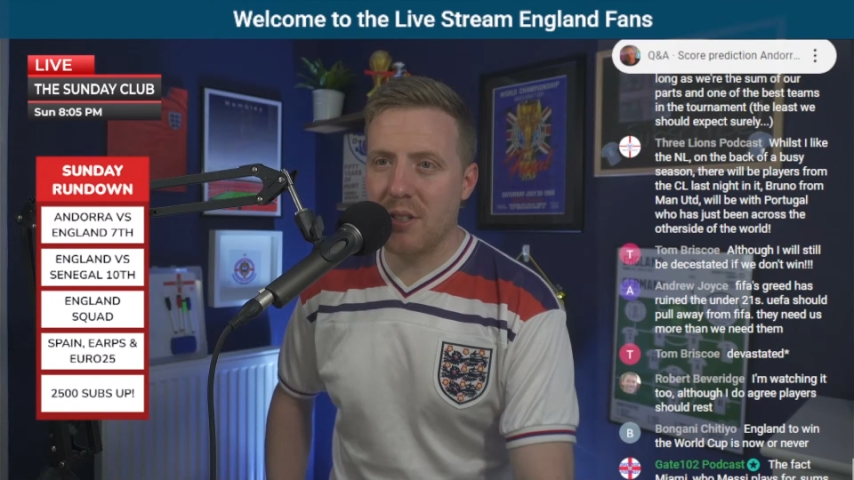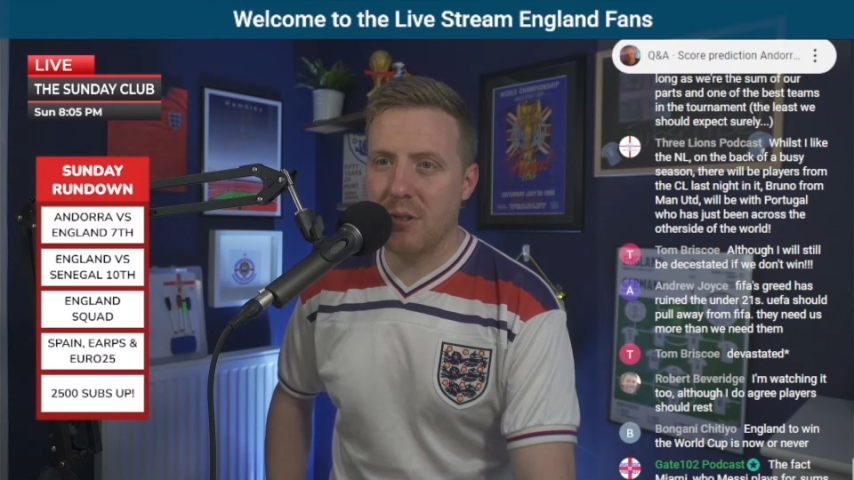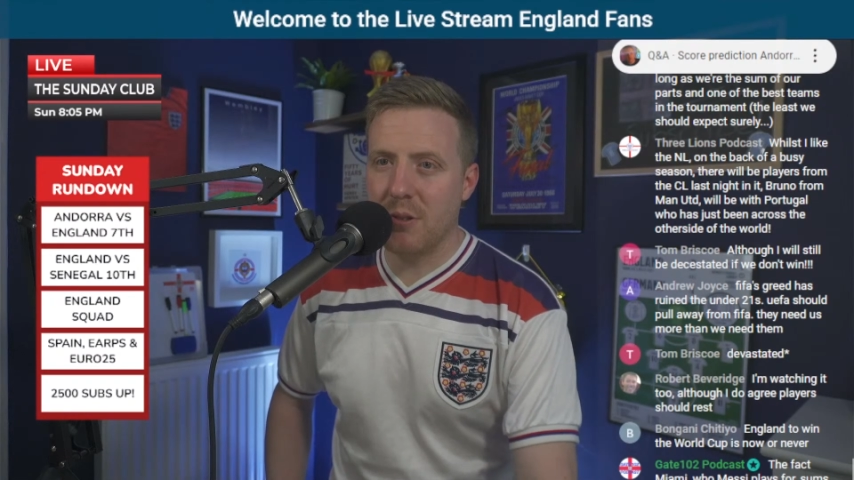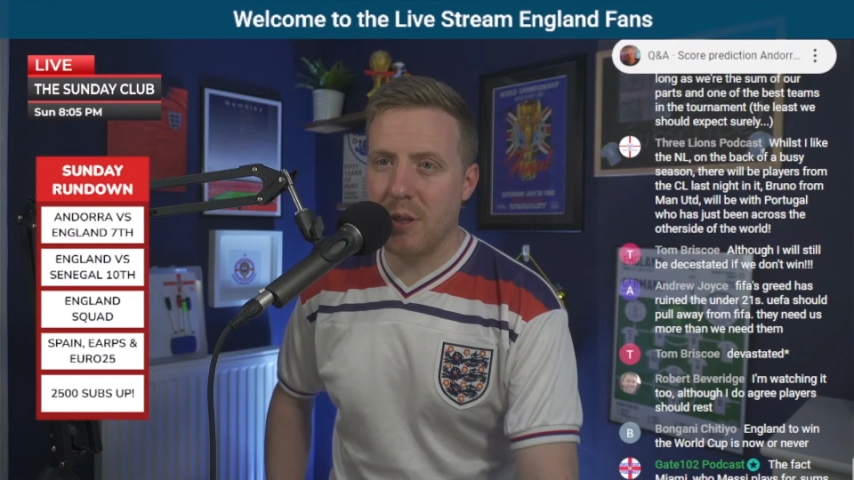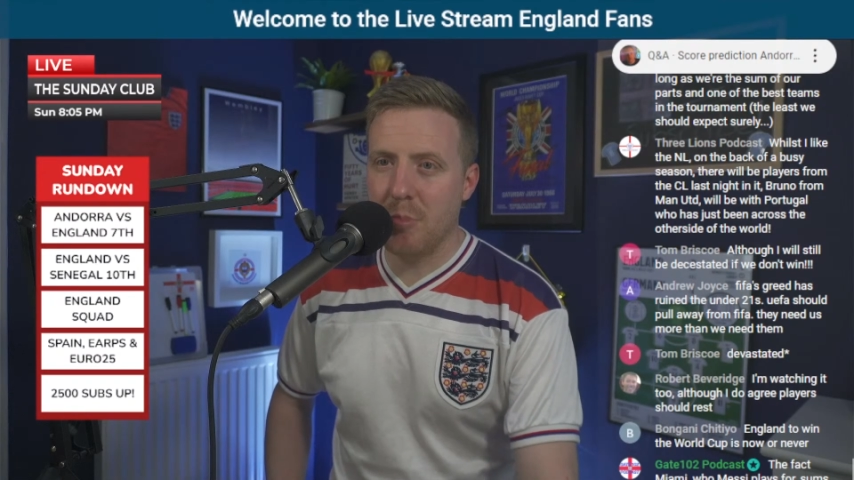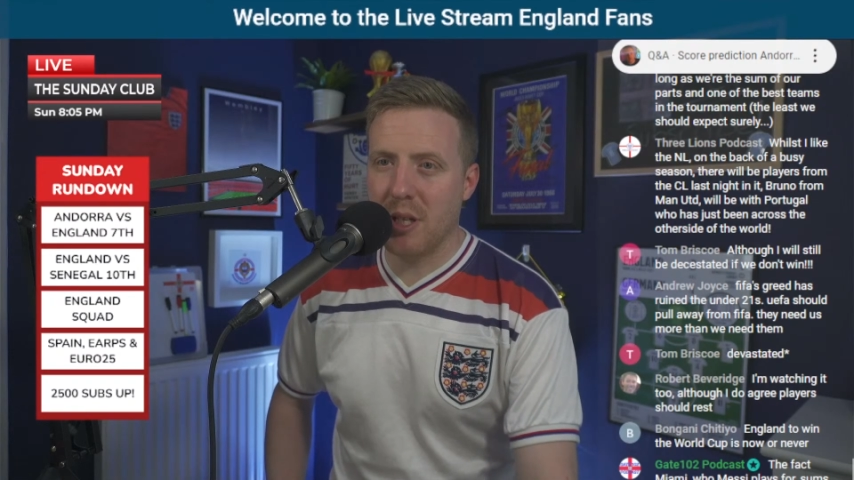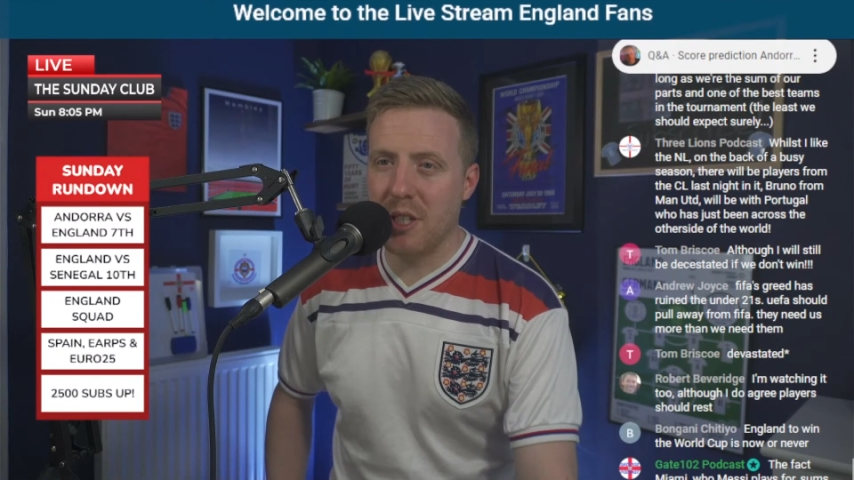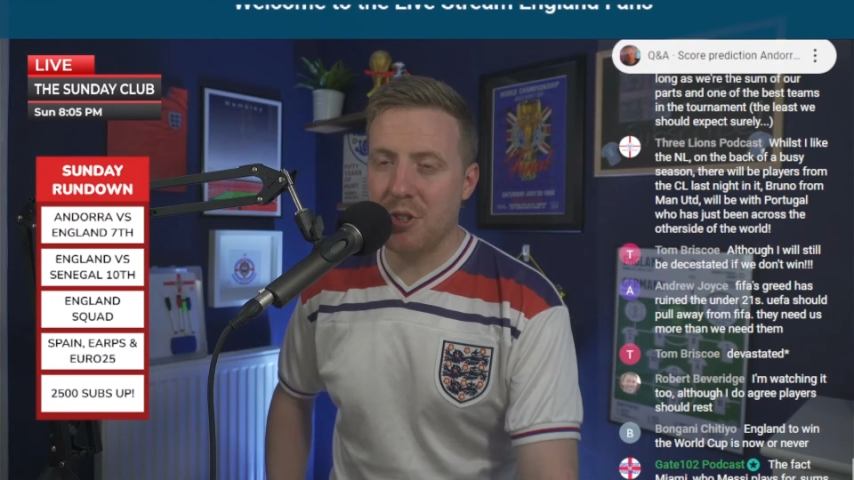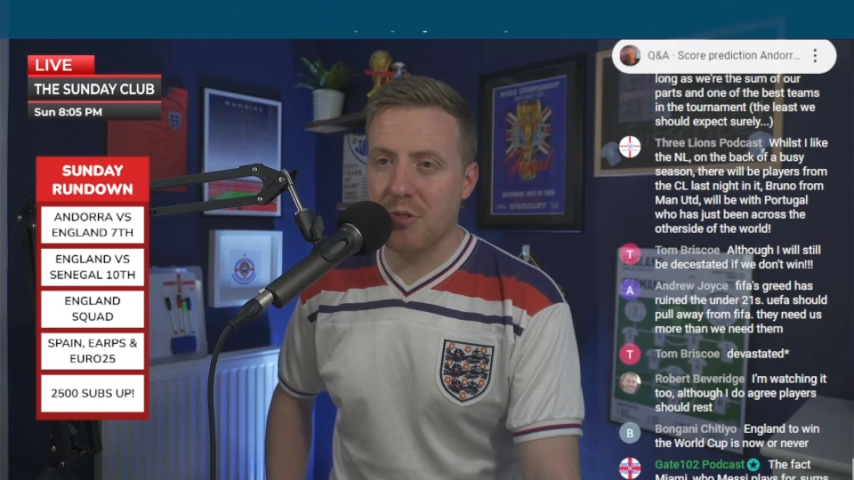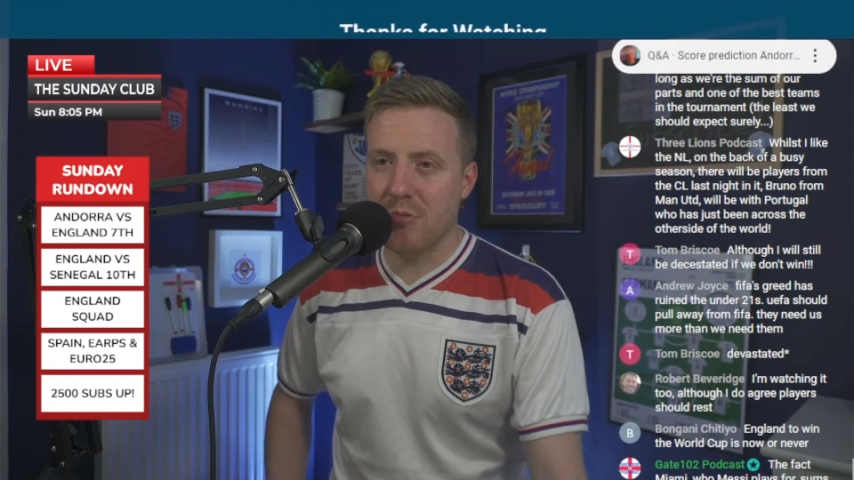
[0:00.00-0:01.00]
do agree
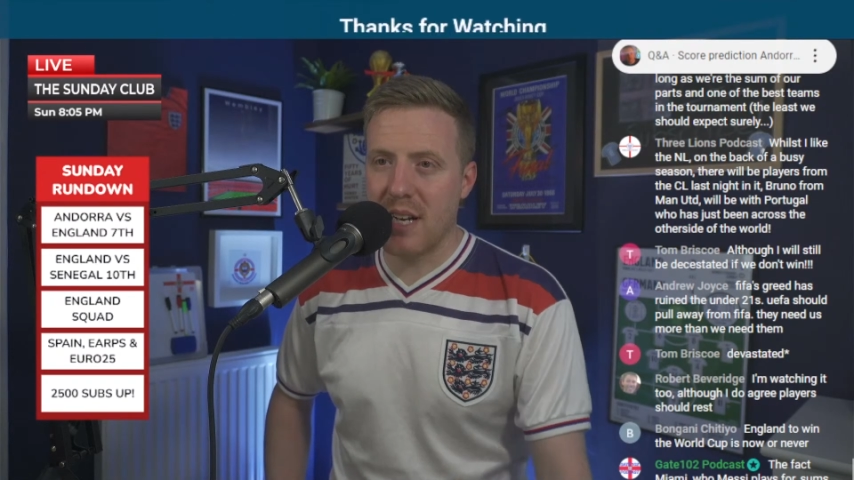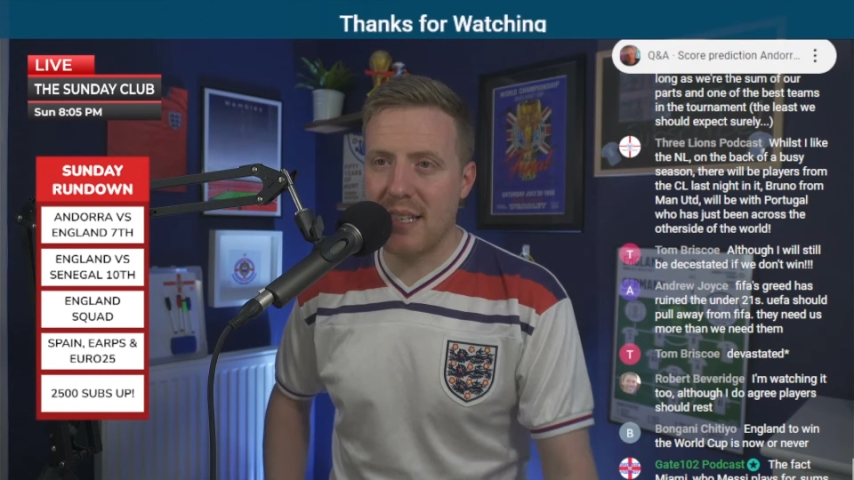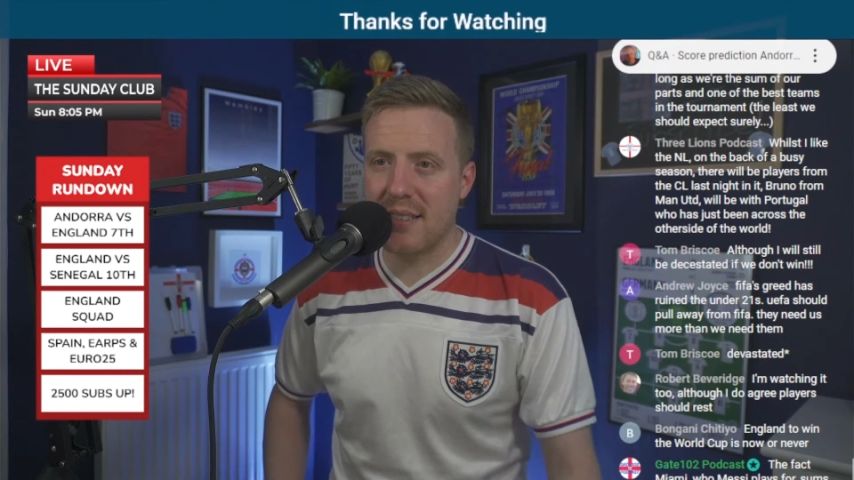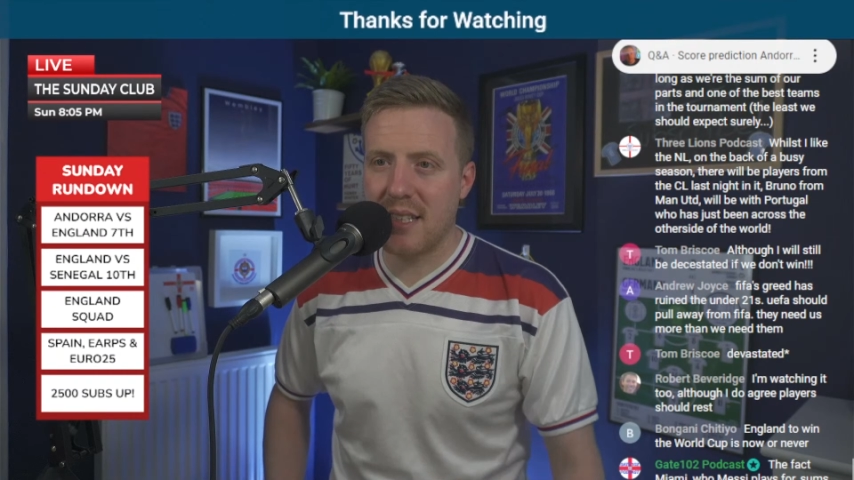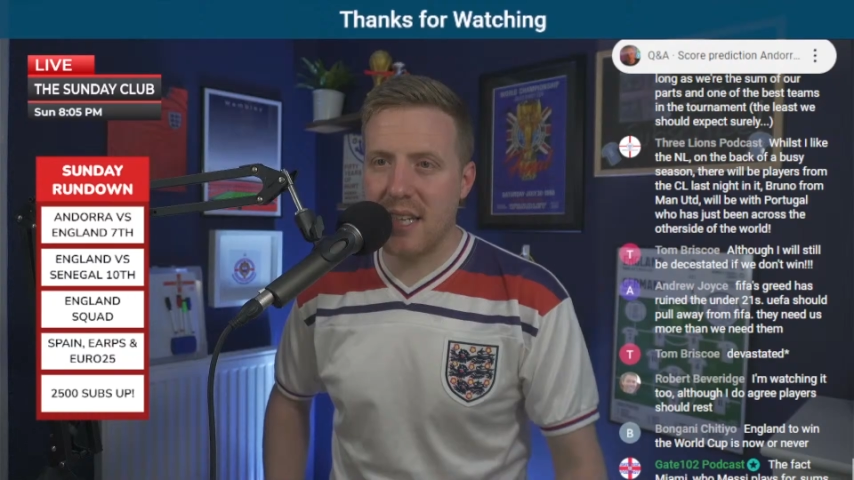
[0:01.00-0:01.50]
players should rest.